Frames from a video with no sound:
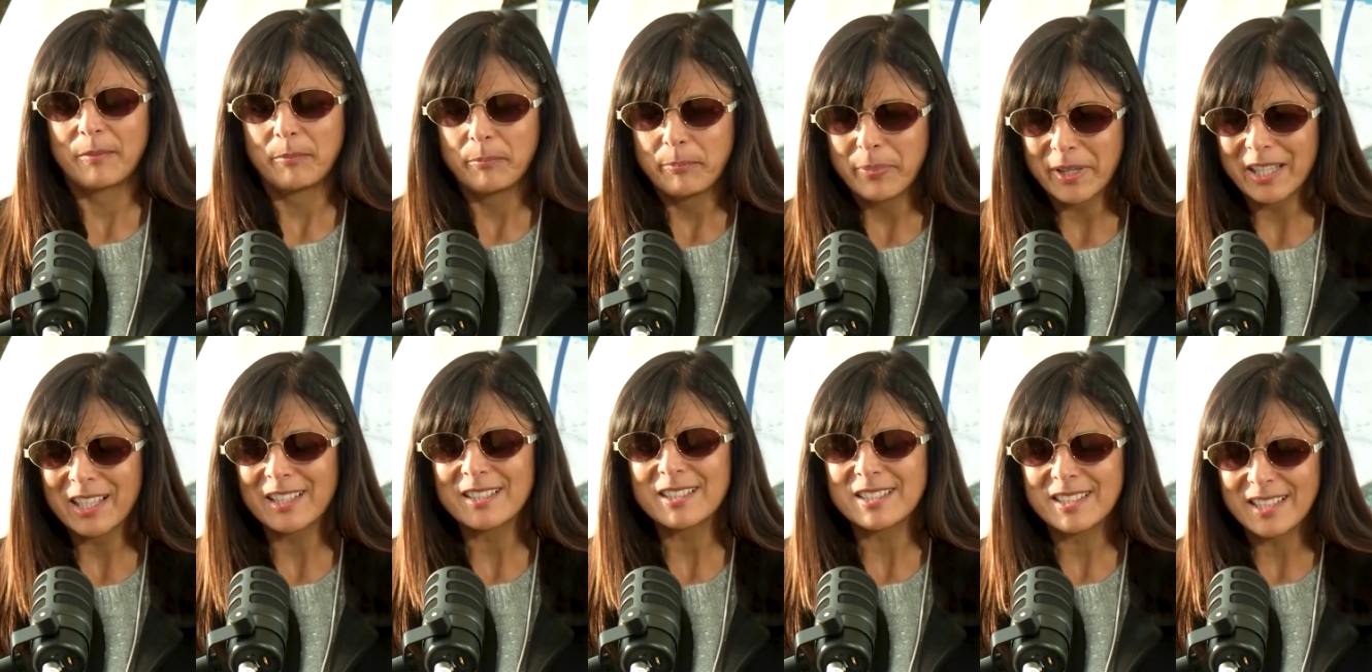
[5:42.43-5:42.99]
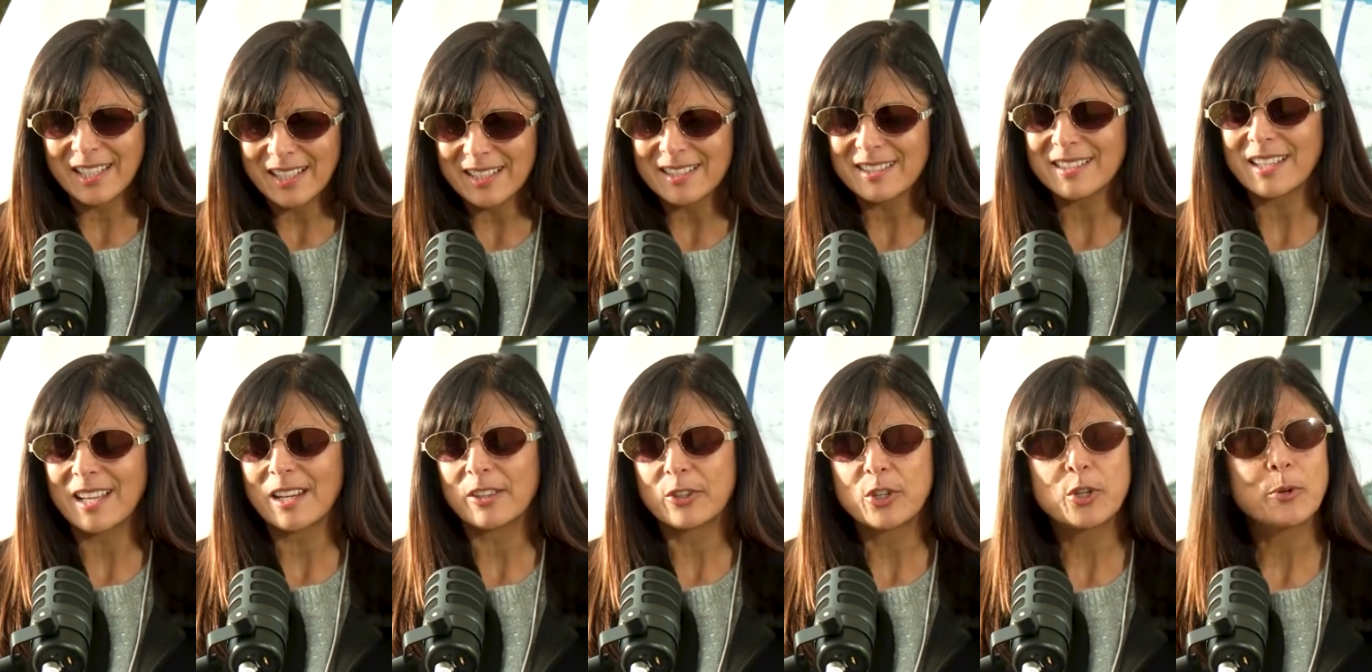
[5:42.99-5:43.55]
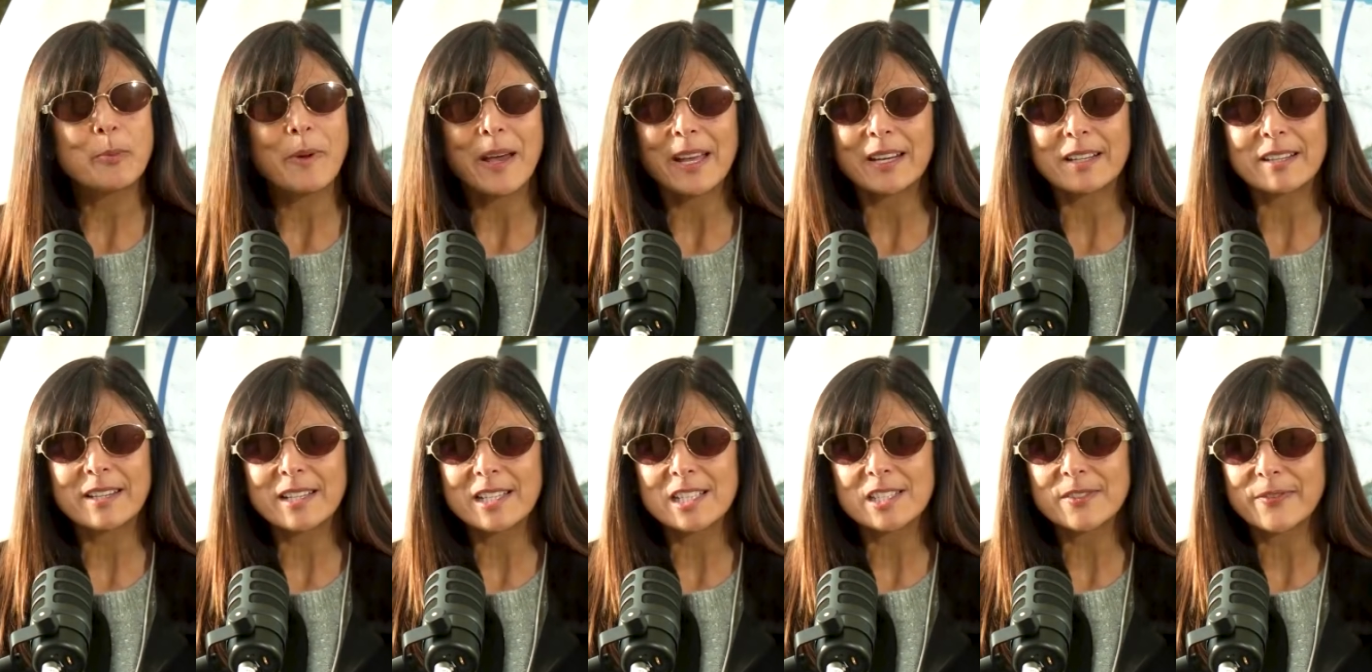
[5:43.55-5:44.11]
biggest things that
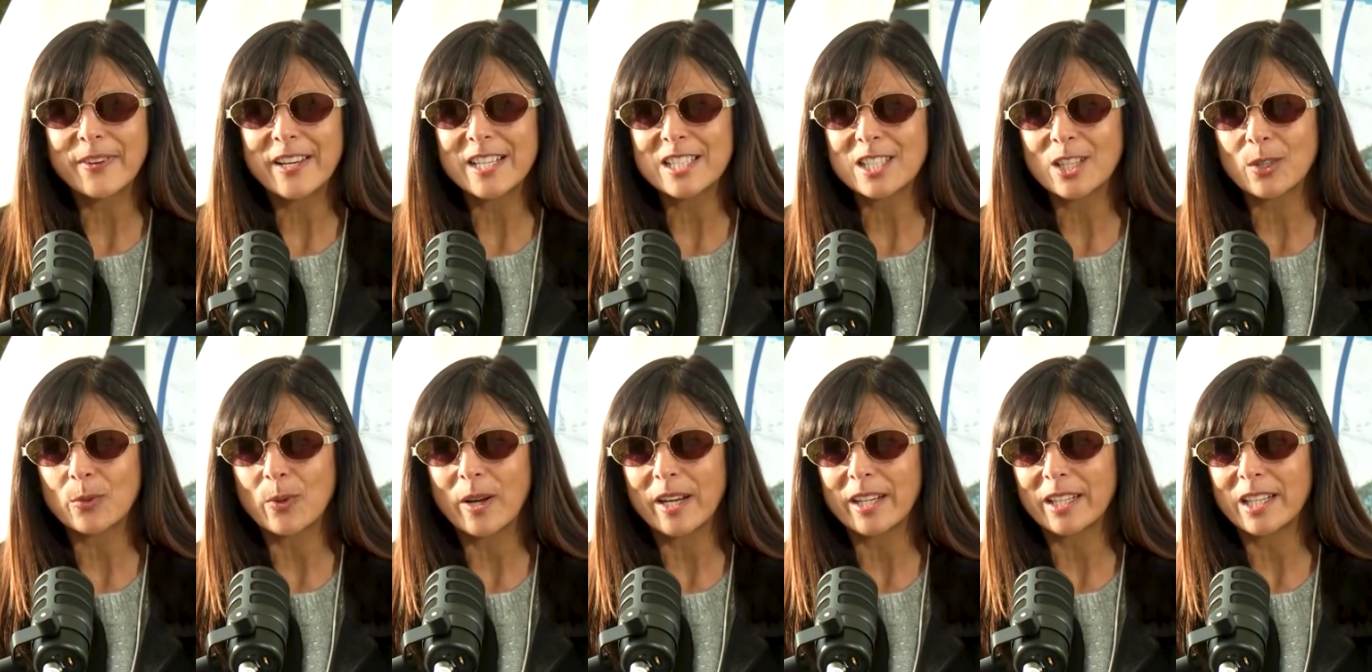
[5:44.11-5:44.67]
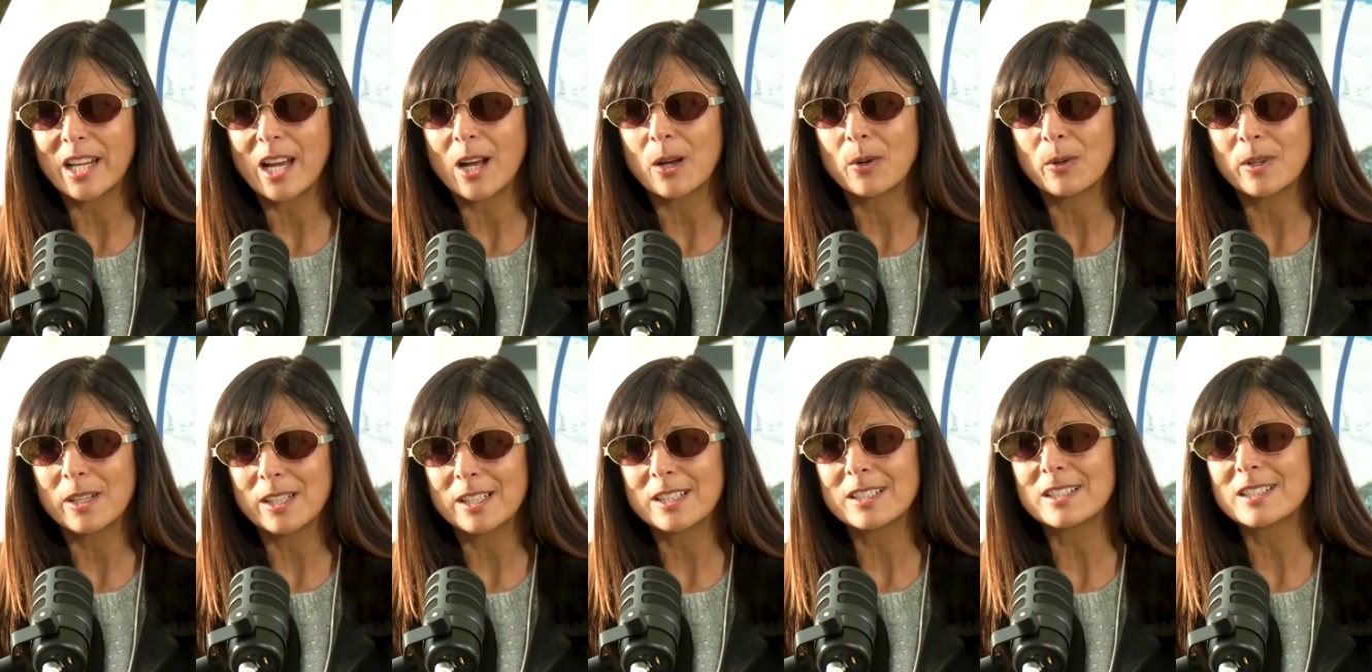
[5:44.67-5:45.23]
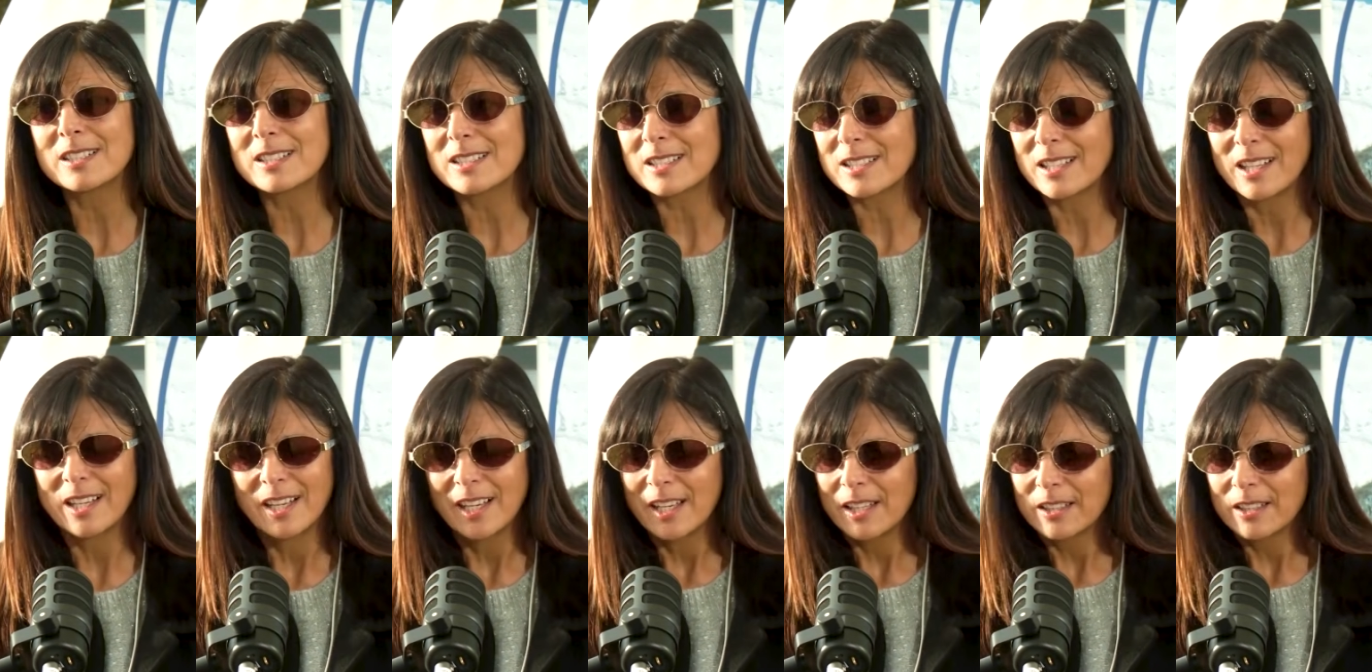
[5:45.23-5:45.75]
humanity is facing right now is